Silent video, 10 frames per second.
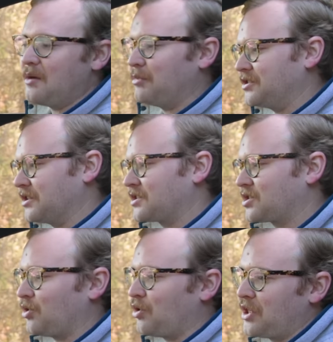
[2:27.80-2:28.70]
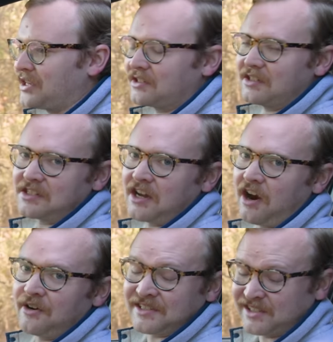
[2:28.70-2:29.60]
But just two things that this
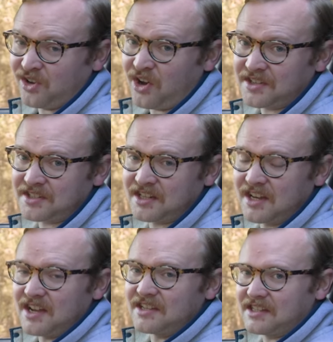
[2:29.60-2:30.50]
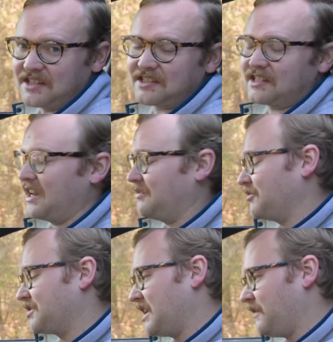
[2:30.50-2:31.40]
car has lost since it
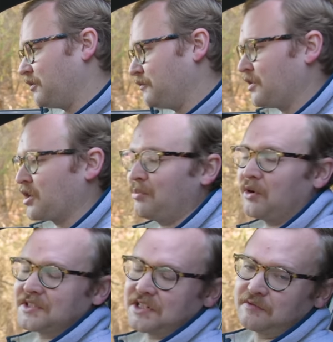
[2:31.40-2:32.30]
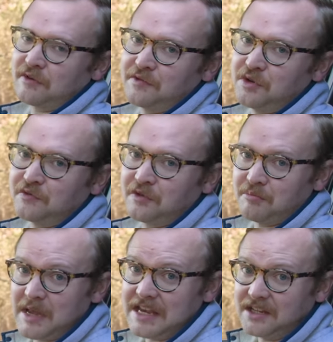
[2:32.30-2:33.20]
received a very positive review from
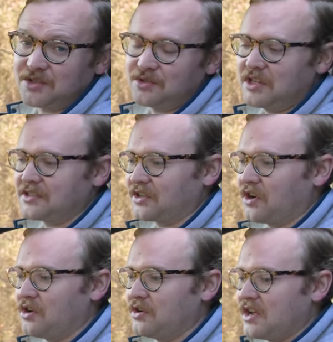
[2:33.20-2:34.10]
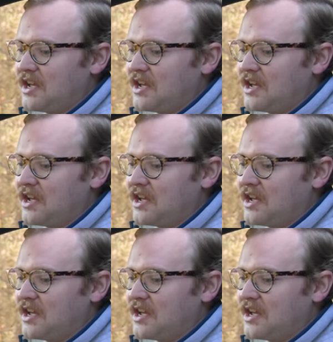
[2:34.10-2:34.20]
me two years ago